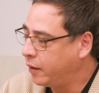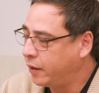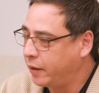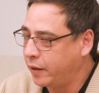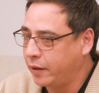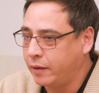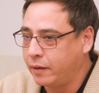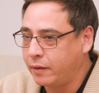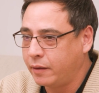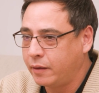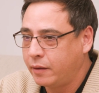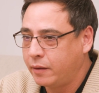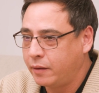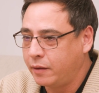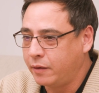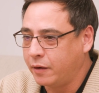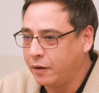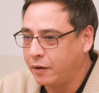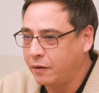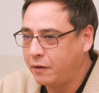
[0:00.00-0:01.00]
And,
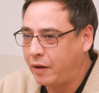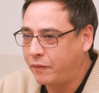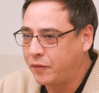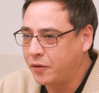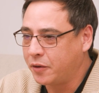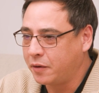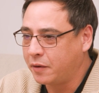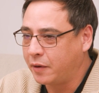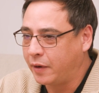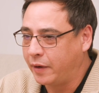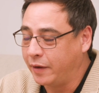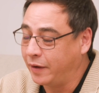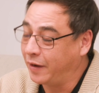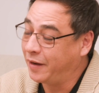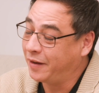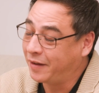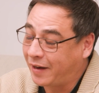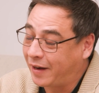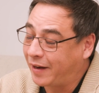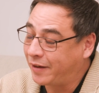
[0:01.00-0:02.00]
after
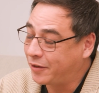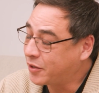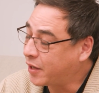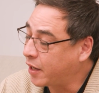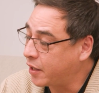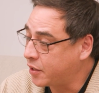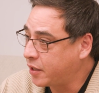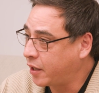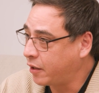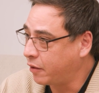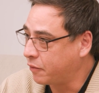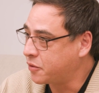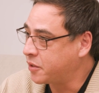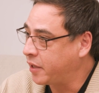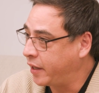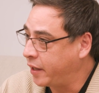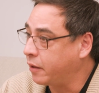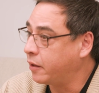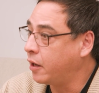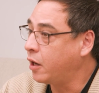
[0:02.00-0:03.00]
I just got tired of
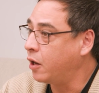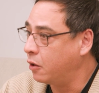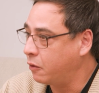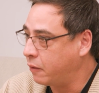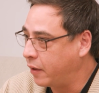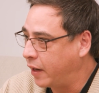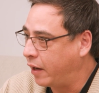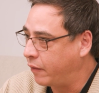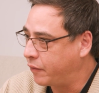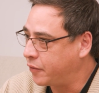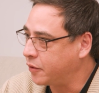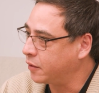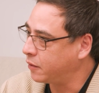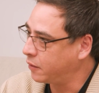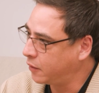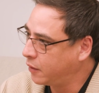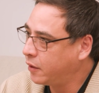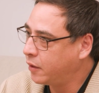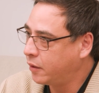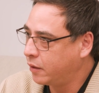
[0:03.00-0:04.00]
saying no after,
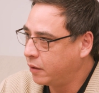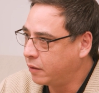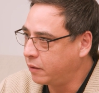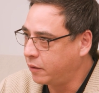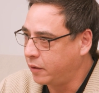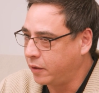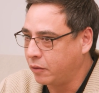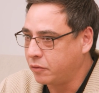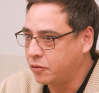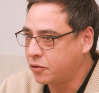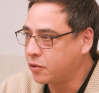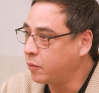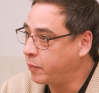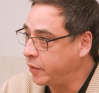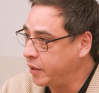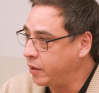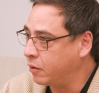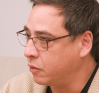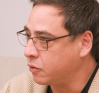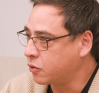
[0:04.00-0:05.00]
so
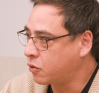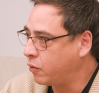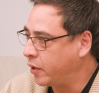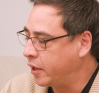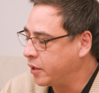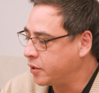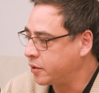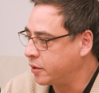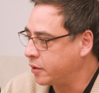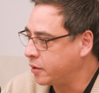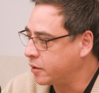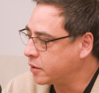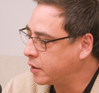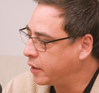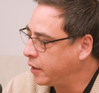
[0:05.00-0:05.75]
many of those questions.